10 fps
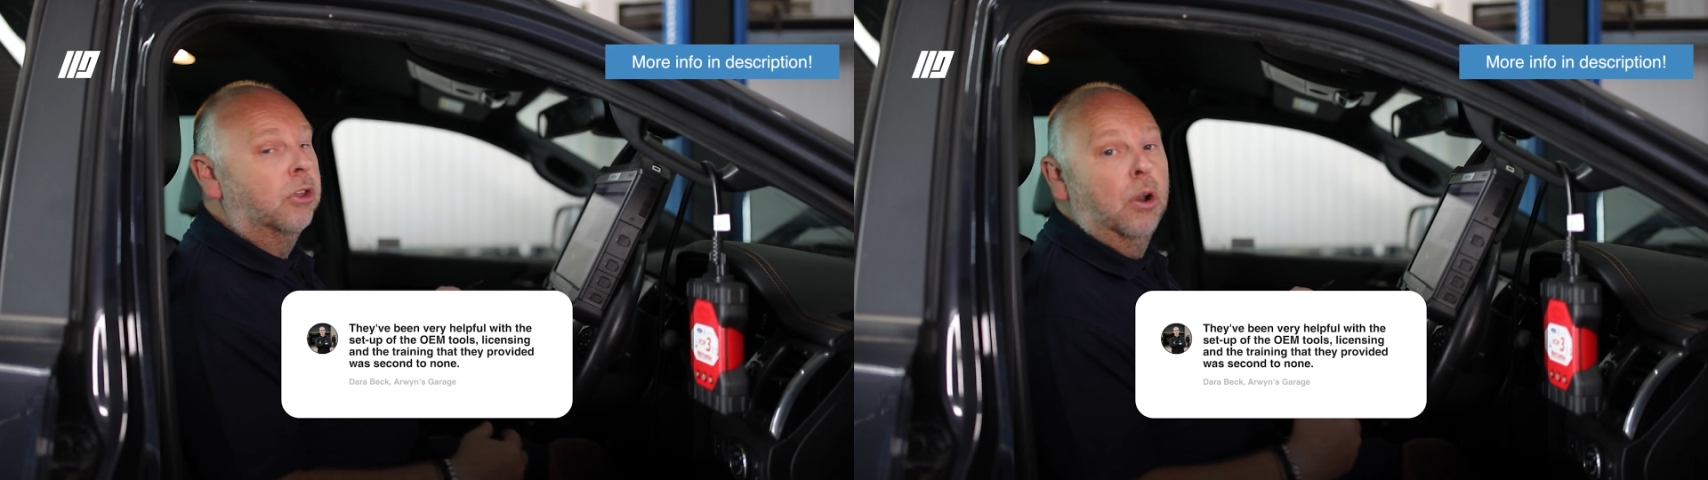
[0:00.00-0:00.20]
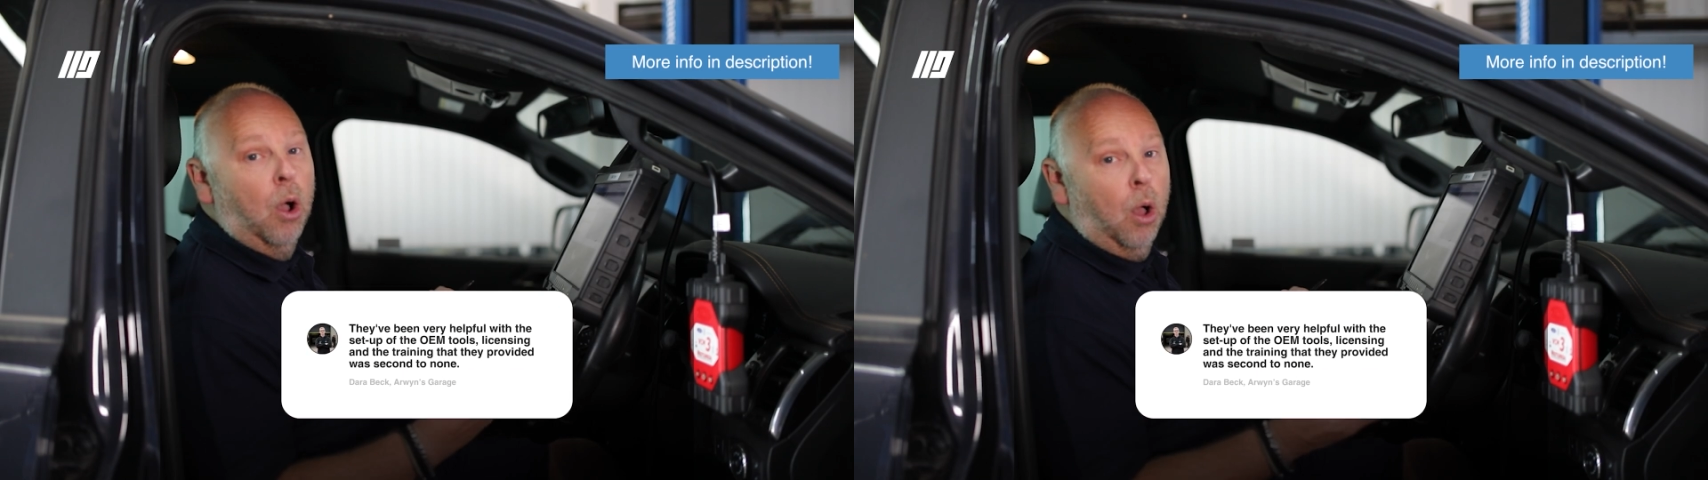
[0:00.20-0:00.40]

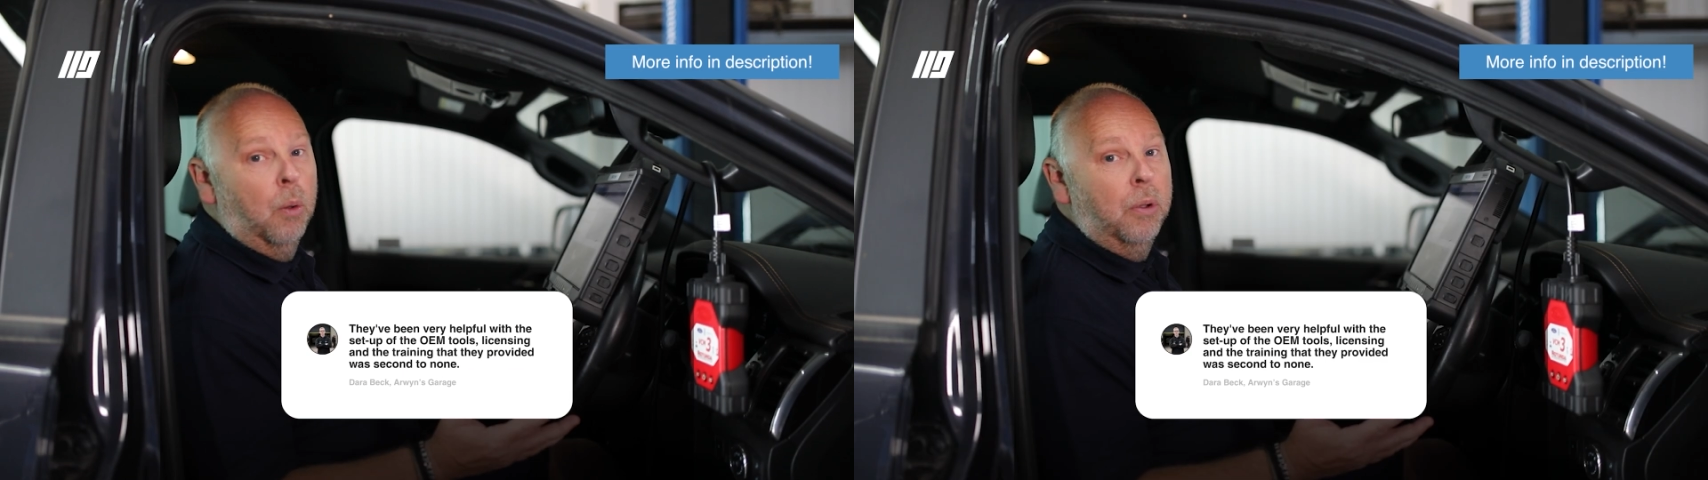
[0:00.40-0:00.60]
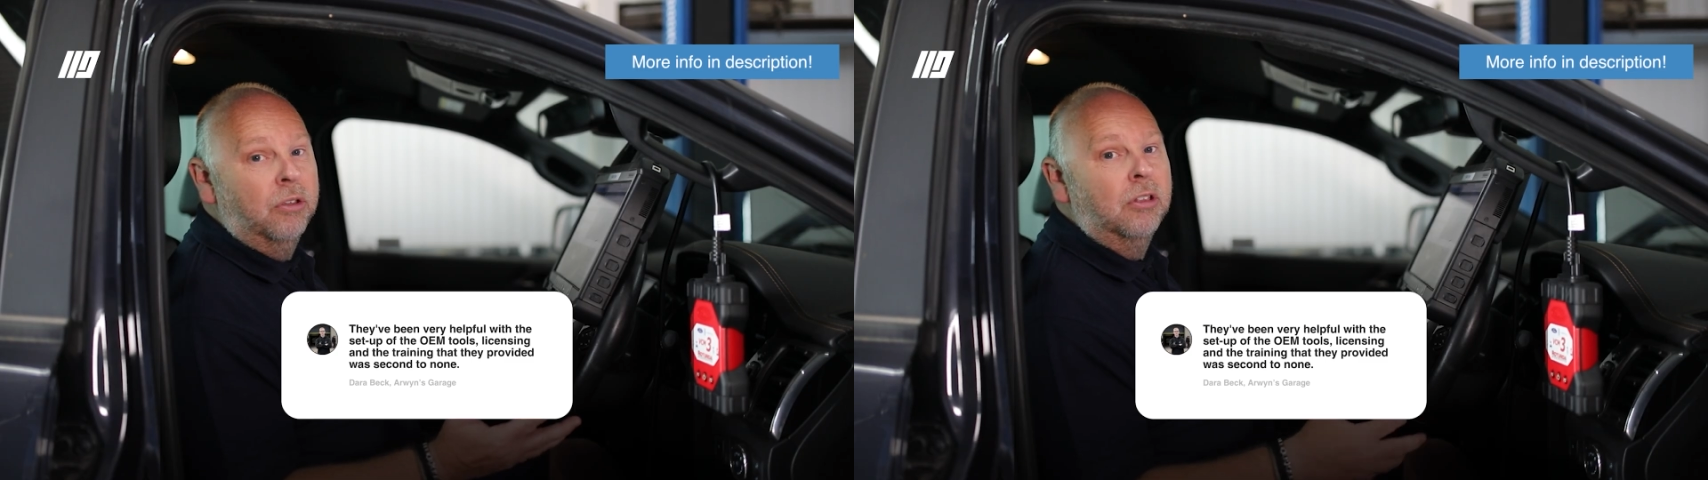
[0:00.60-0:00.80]
So you're
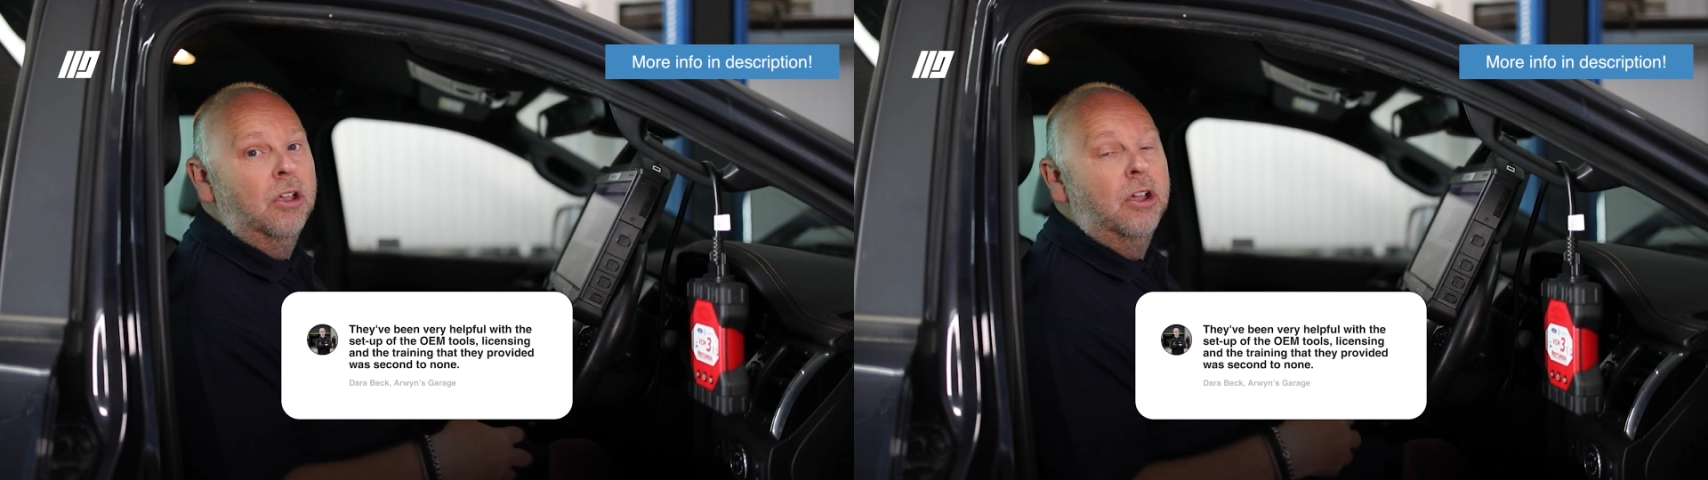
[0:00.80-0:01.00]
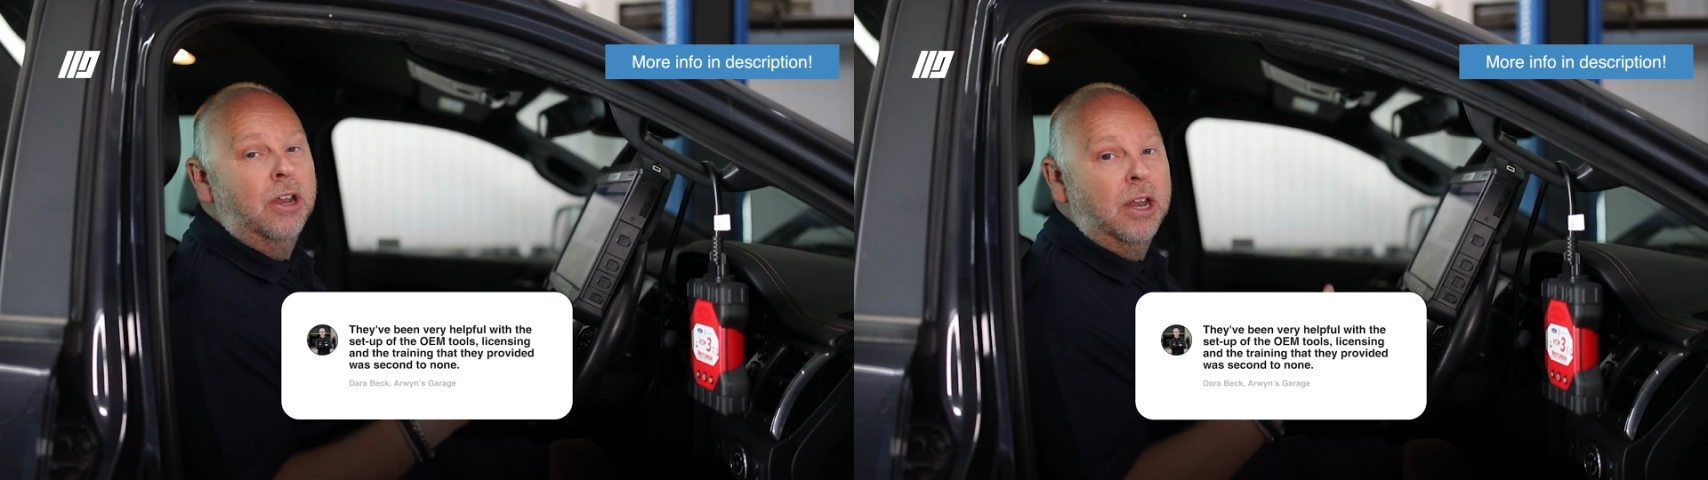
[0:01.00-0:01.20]

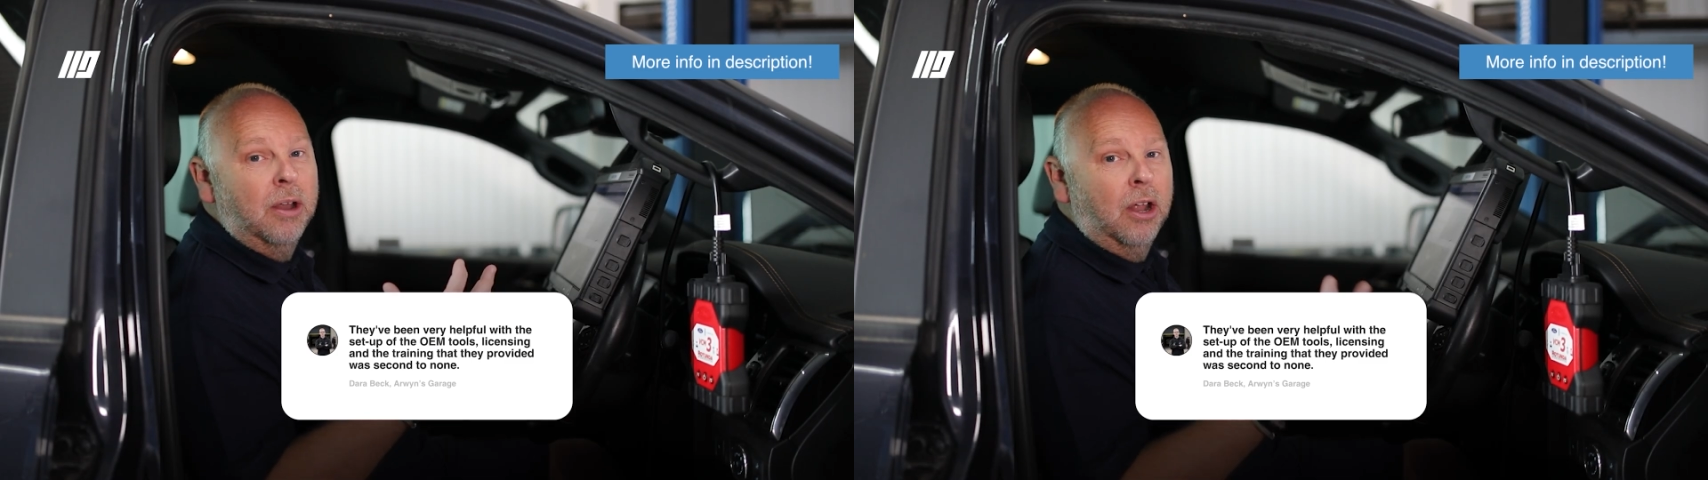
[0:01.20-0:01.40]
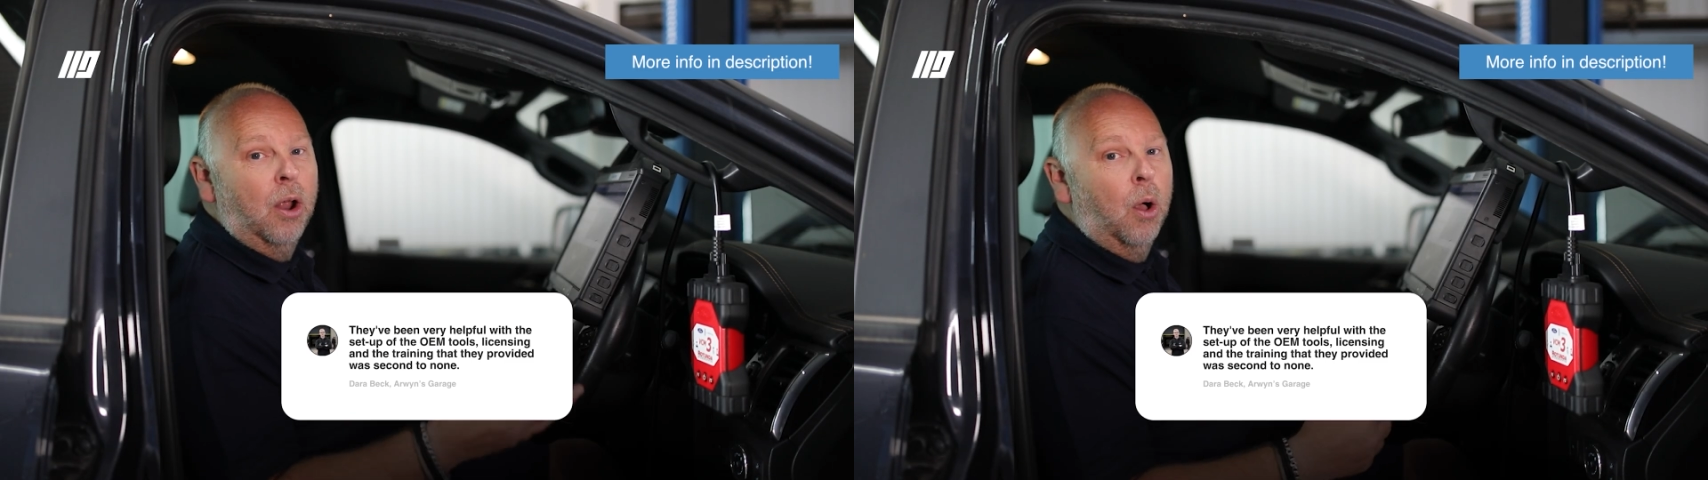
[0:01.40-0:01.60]
always
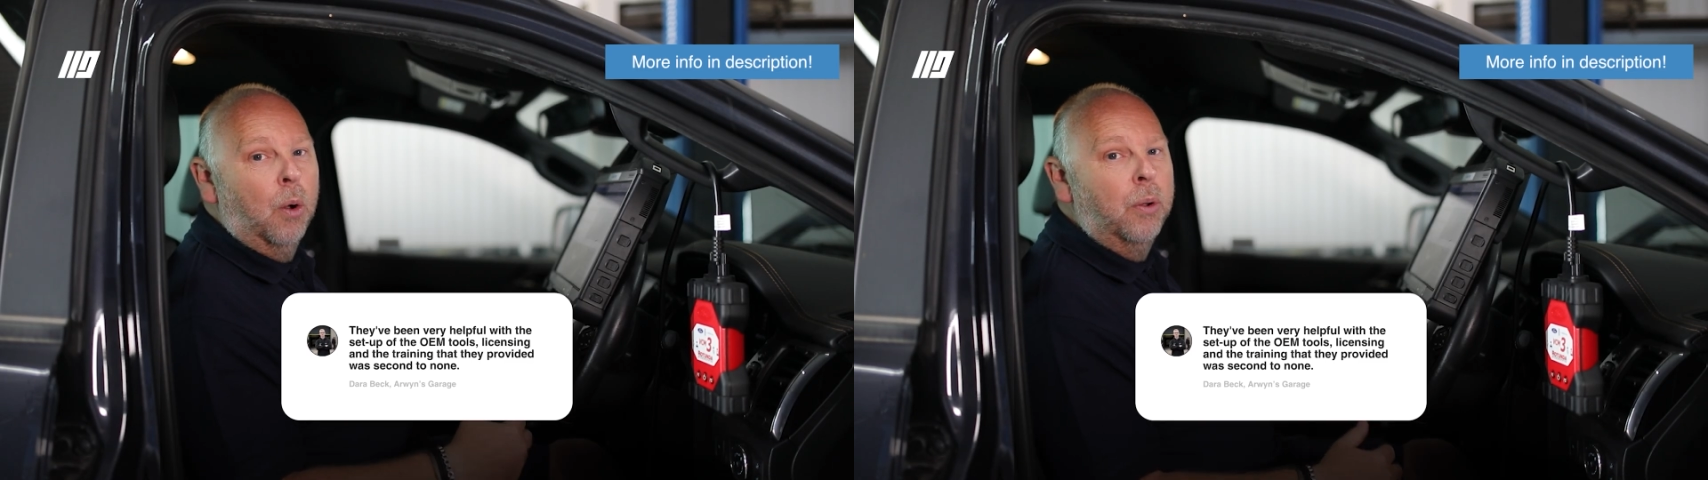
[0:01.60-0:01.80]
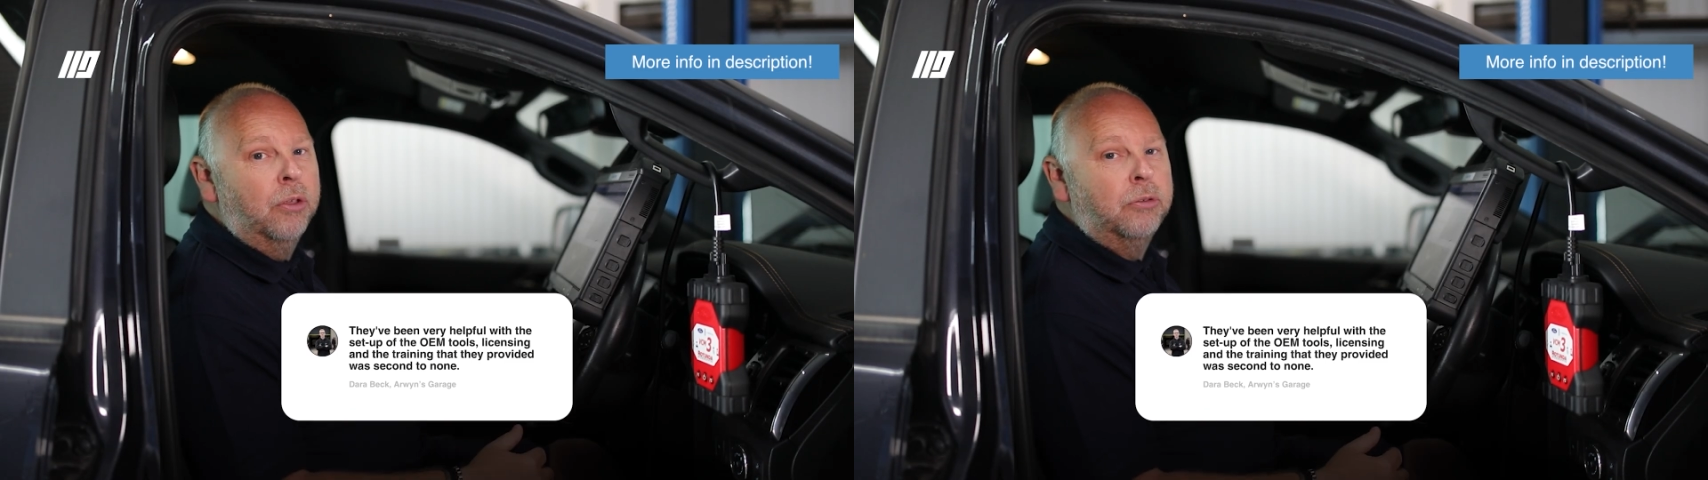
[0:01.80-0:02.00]
learning and
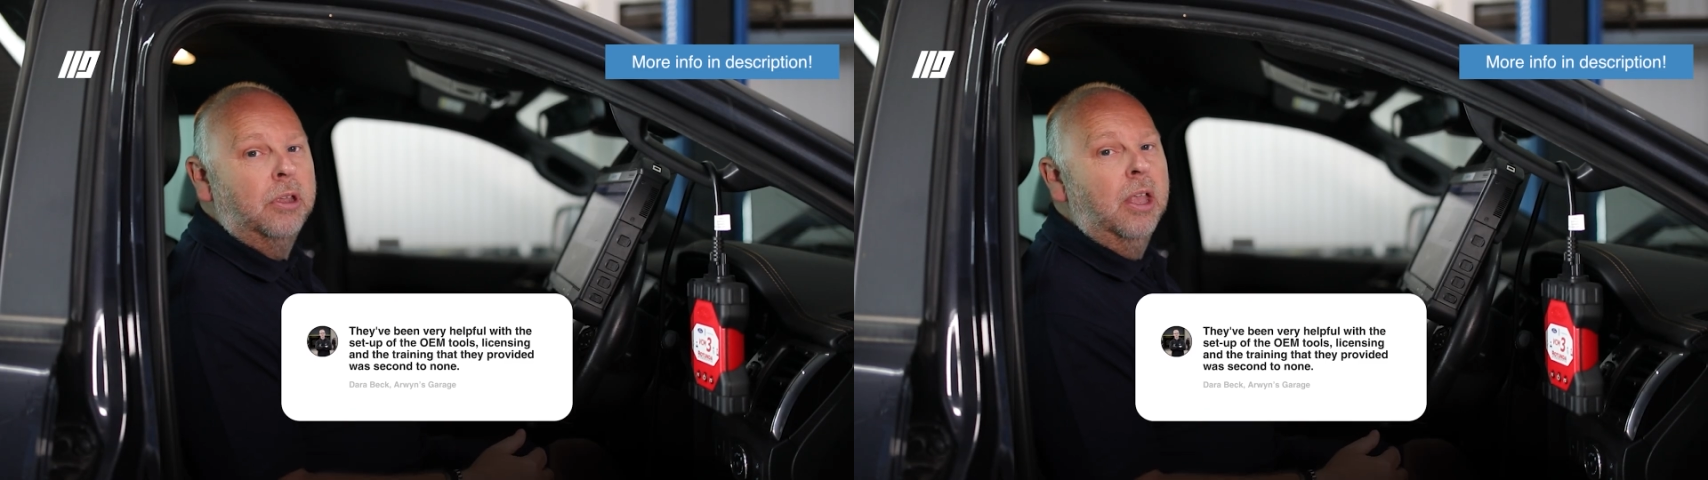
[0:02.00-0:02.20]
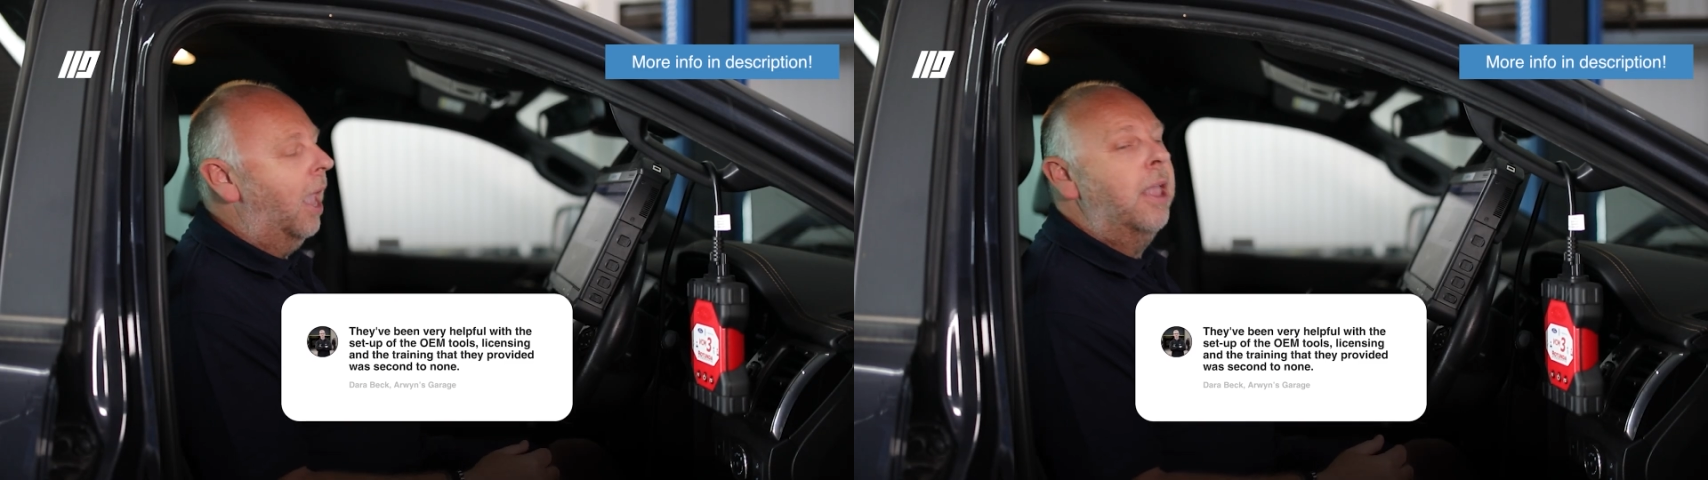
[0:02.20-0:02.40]
always